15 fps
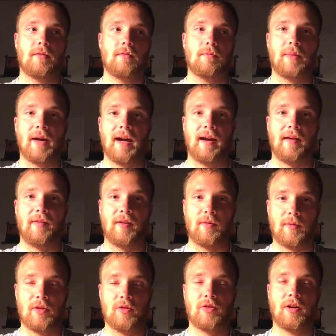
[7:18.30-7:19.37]
bad. And
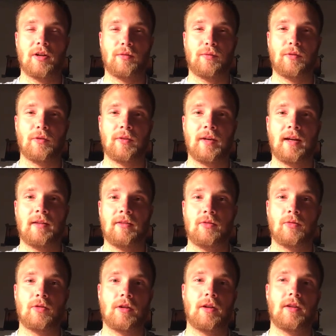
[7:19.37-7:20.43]
when you start to feel bad,
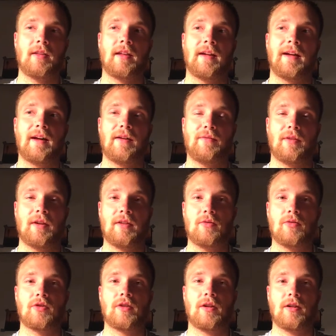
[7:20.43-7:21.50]
you cut it in half and you
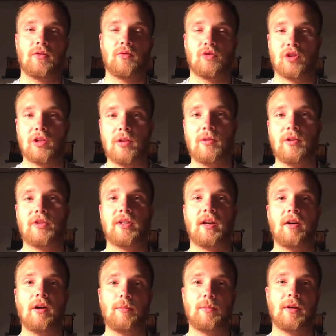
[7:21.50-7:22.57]
start to slowly
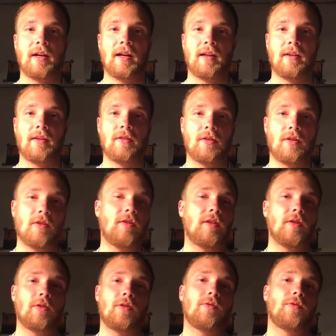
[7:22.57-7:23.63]
scale up again
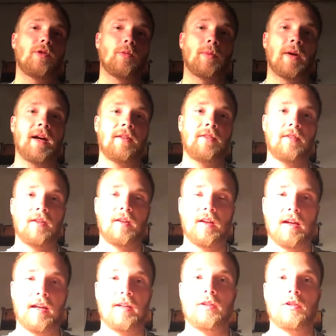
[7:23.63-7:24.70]
until you feel bad,
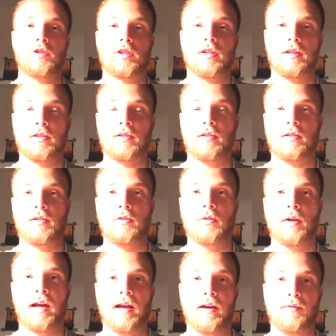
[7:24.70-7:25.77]
and then you
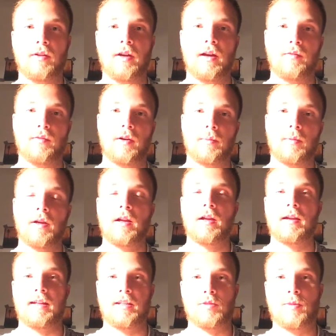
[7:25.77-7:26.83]
half up.
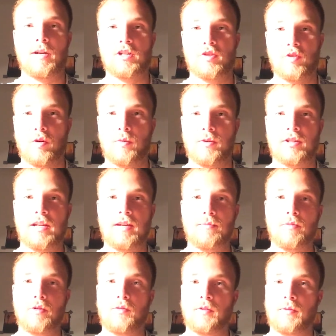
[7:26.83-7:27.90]
It's best to always keep
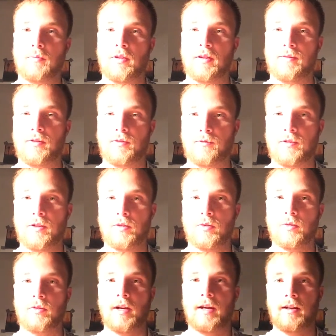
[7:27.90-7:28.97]
moving, but if you feel
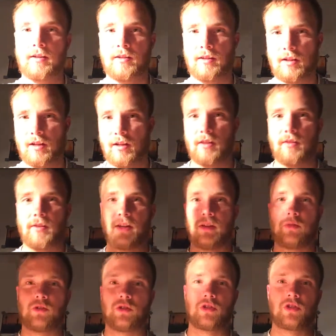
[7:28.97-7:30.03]
too tired, then
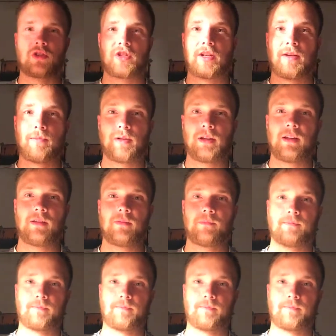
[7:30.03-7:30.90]
you just simply